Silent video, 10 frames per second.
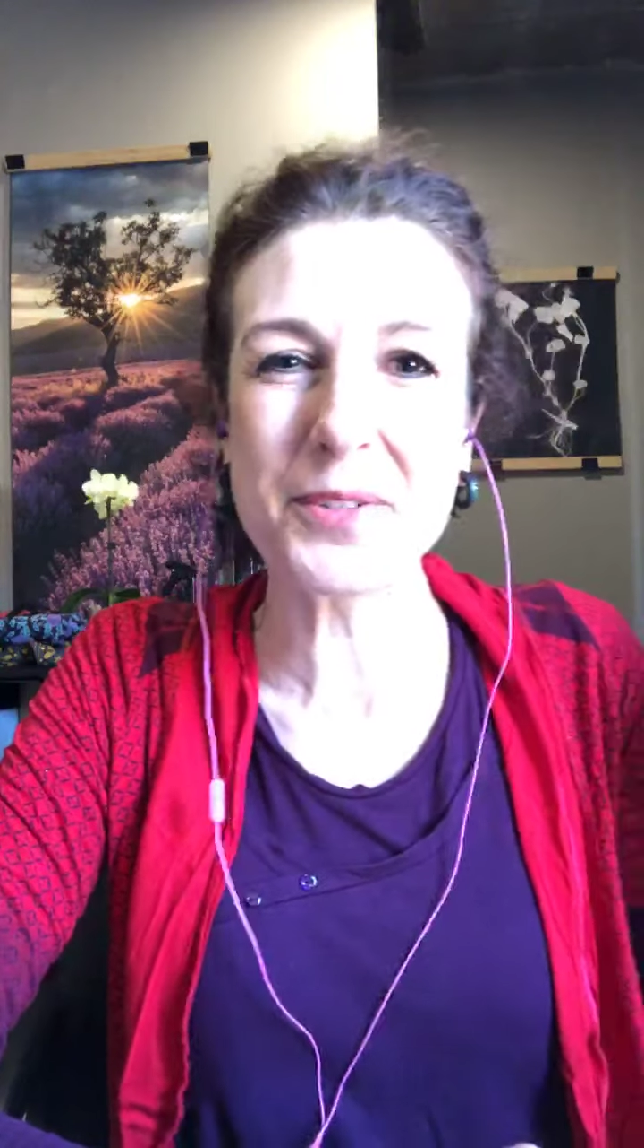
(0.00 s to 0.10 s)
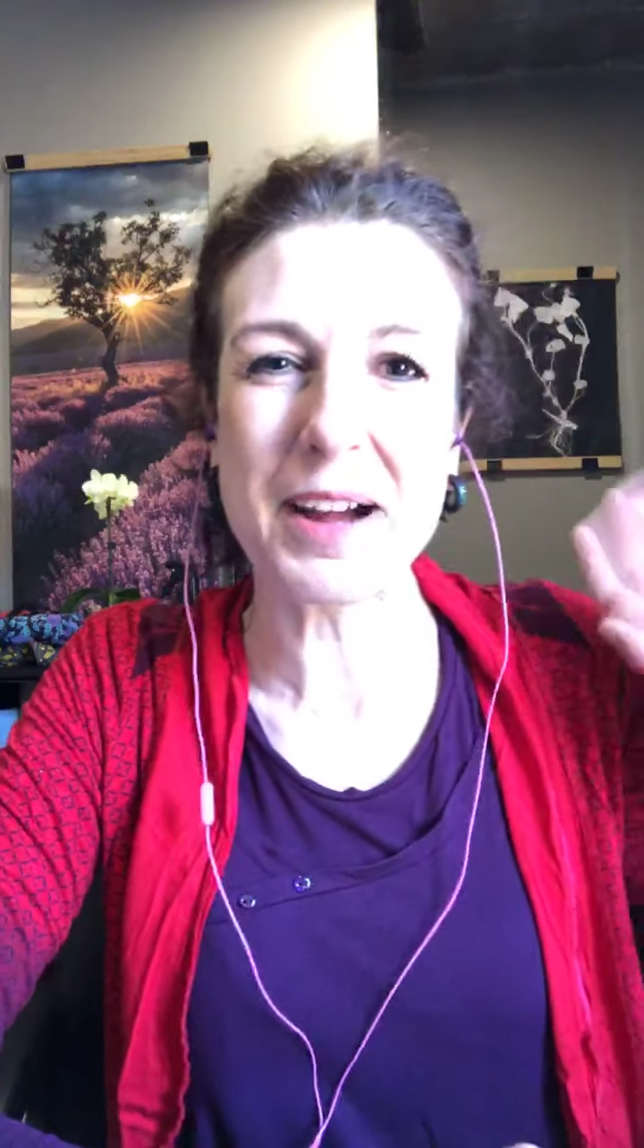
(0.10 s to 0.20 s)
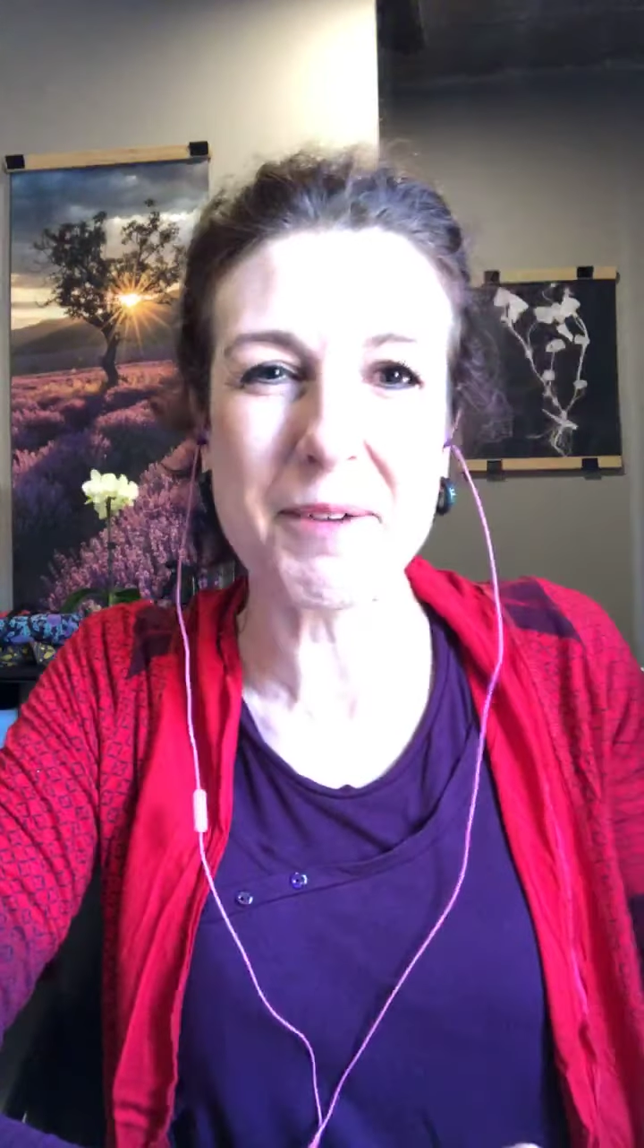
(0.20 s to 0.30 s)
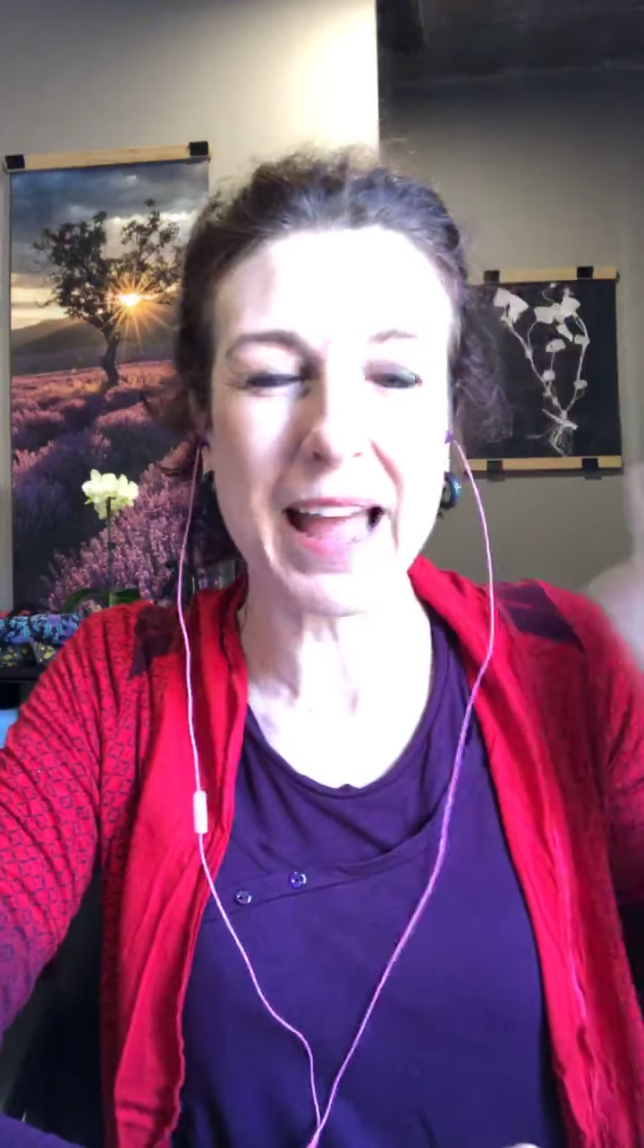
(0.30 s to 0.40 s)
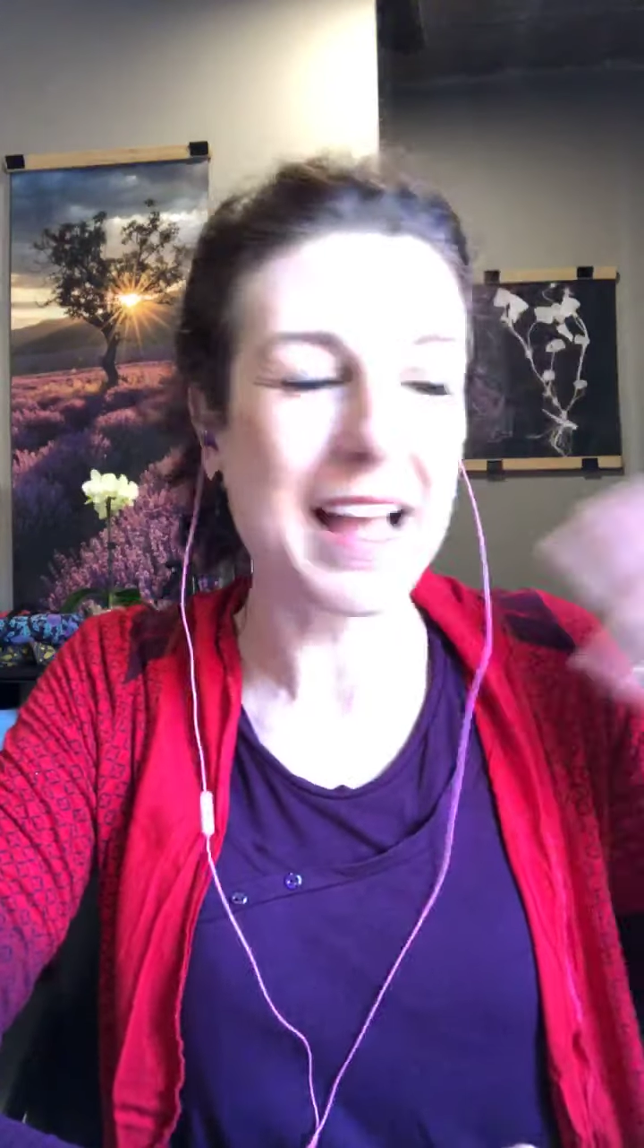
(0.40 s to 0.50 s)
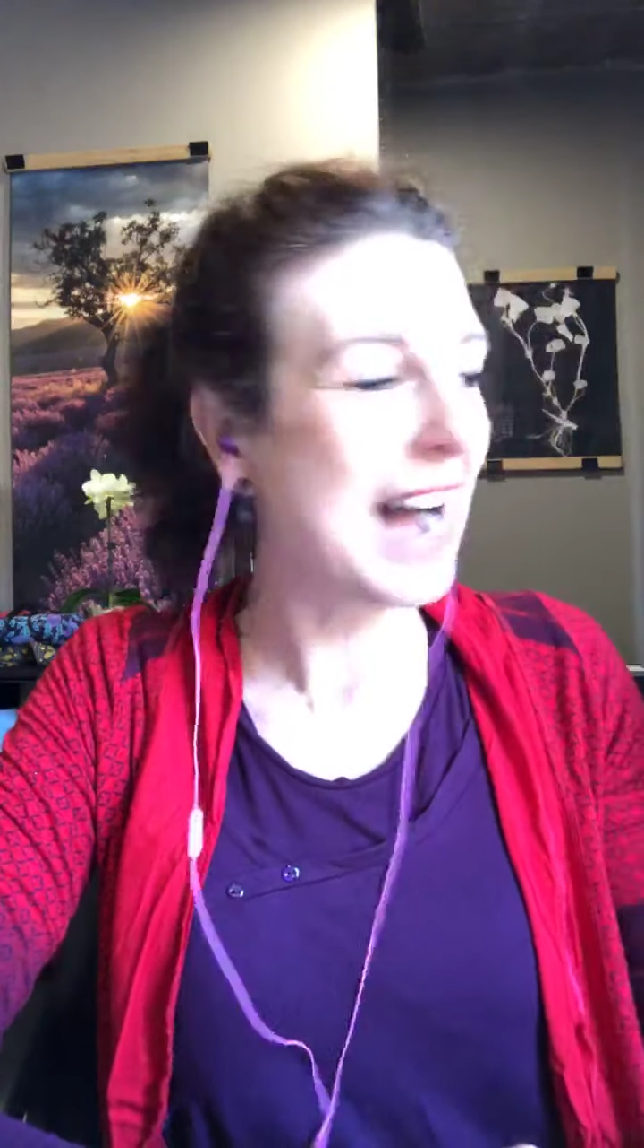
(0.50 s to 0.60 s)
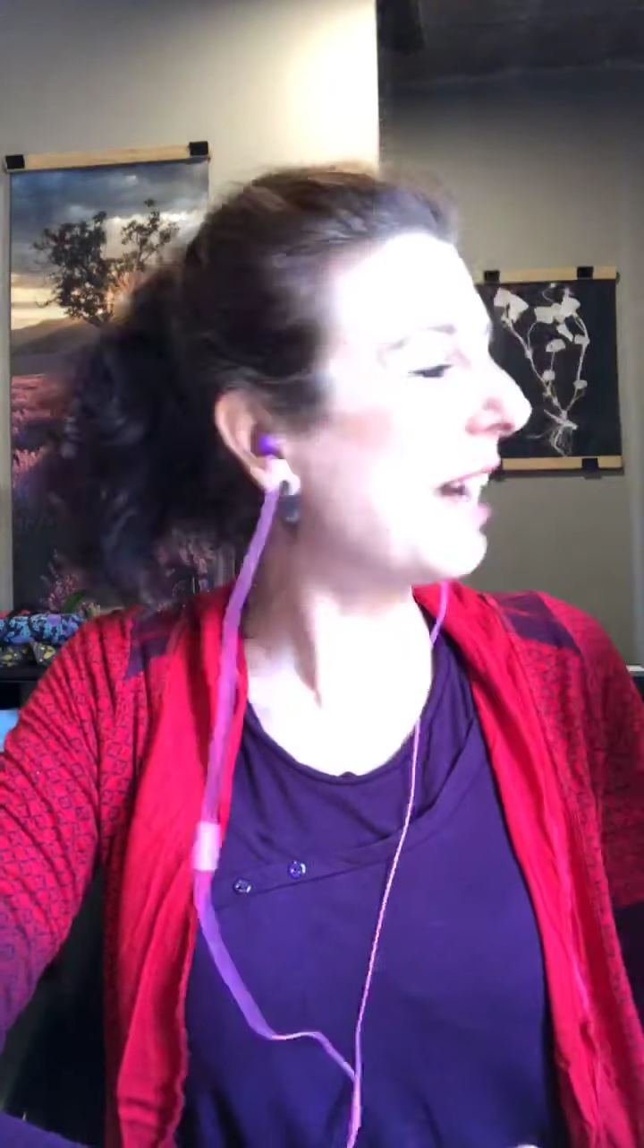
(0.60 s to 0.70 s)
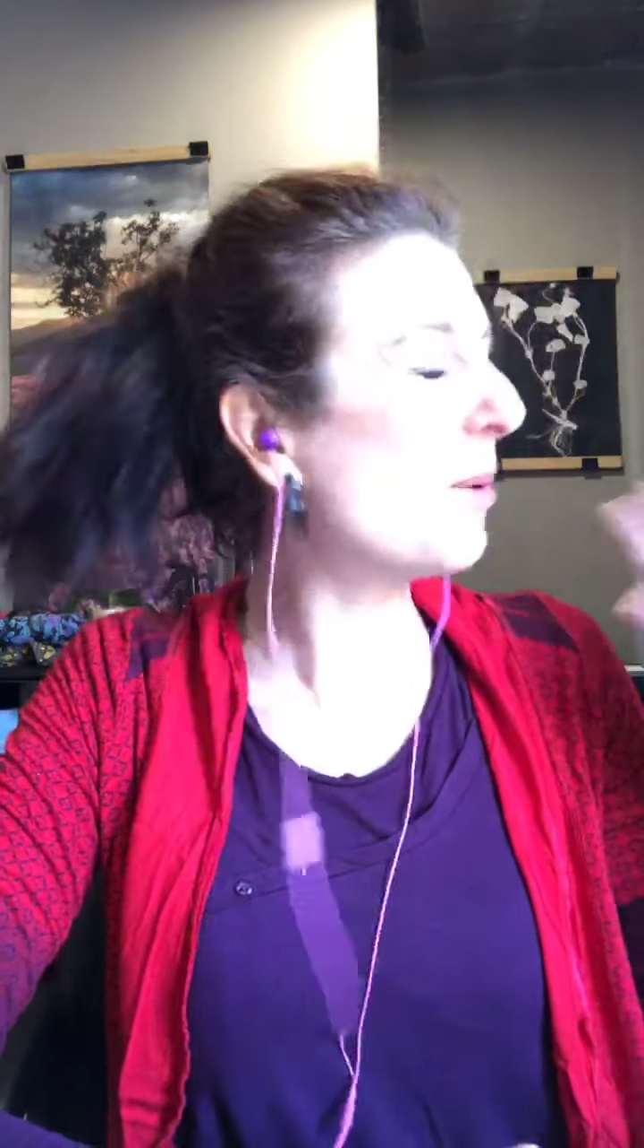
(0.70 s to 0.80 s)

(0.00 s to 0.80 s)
I